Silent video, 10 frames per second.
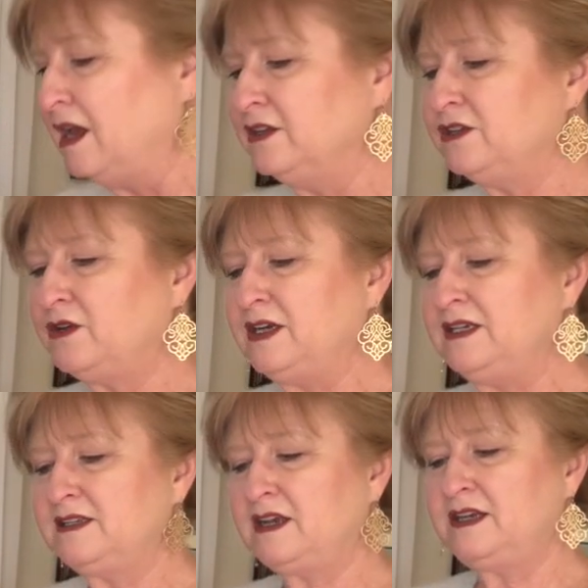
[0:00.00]
So I
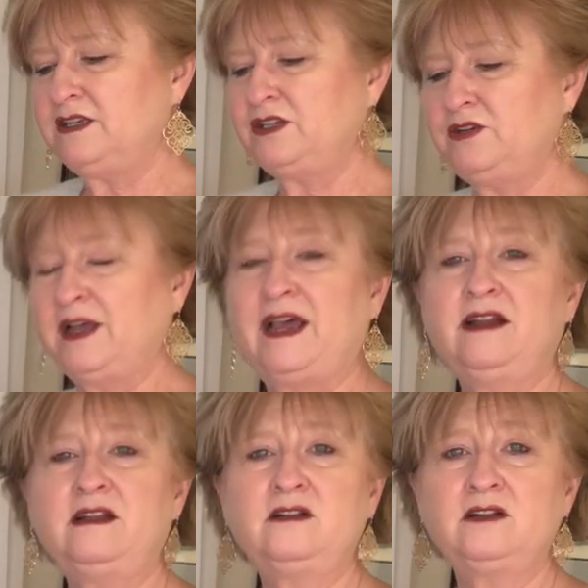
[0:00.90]
decided to add a
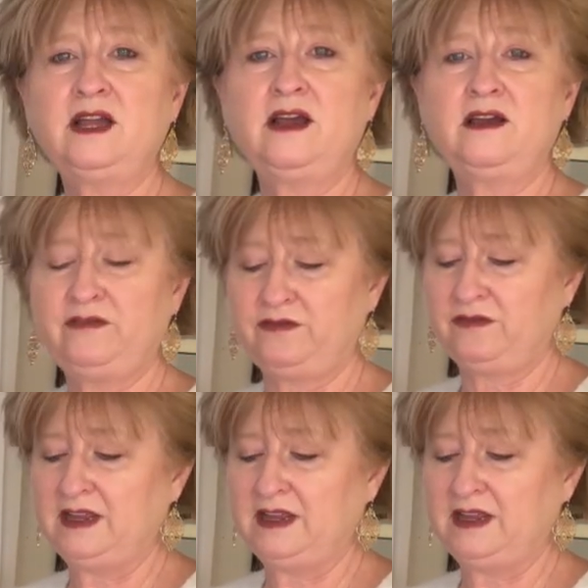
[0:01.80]
little cuff,